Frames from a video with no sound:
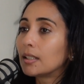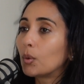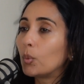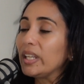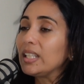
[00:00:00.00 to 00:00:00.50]

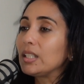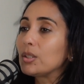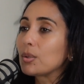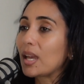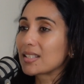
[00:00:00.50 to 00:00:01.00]
we need
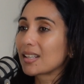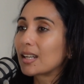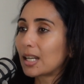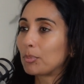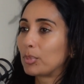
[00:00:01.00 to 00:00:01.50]
to, as a
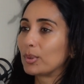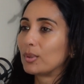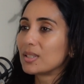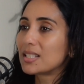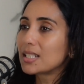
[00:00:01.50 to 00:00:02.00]

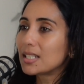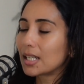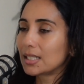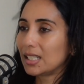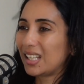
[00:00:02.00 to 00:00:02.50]
couple, sit
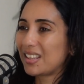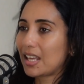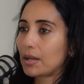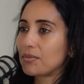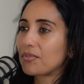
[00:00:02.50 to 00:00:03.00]
down together
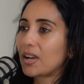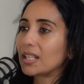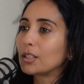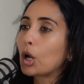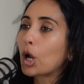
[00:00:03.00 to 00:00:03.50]
and
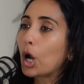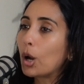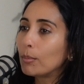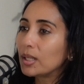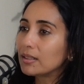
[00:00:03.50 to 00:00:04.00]
find
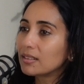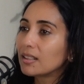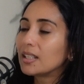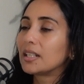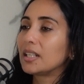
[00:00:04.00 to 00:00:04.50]
common
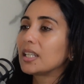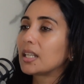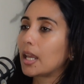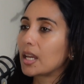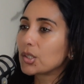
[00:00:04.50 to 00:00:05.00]

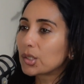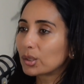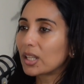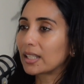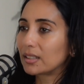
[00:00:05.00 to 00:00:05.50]

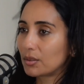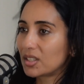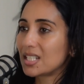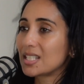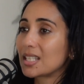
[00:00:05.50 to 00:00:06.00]
recreational
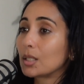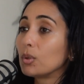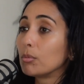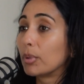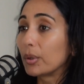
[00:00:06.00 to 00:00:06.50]
activities that
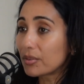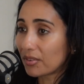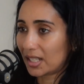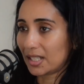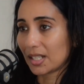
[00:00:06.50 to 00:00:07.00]
we both
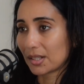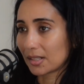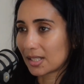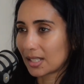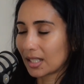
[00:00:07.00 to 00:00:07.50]
find
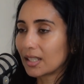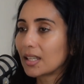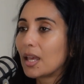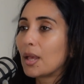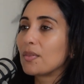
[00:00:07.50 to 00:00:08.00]
interesting,
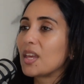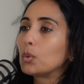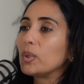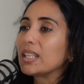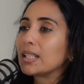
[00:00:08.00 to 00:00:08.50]
that
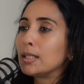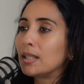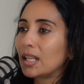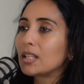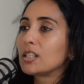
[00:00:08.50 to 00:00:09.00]
we can
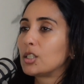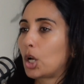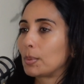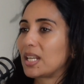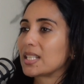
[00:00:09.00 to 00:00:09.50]
then
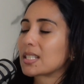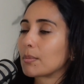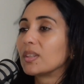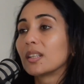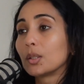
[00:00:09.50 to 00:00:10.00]
adopt as
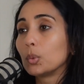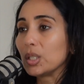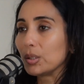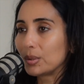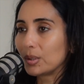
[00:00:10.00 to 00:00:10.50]
something that we
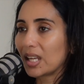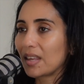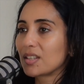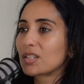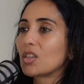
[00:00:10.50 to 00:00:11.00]
do
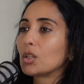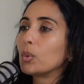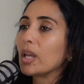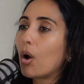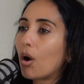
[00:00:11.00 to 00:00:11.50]
together so that
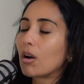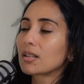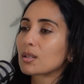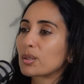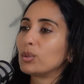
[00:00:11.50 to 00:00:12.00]
we are
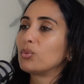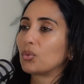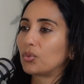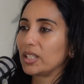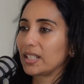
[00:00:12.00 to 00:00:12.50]
still
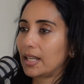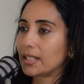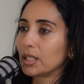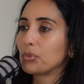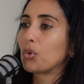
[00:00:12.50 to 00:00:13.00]
fulfilling that
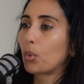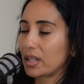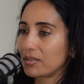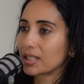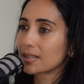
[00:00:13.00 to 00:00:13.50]
need for one
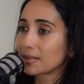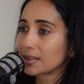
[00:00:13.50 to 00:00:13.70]
of us.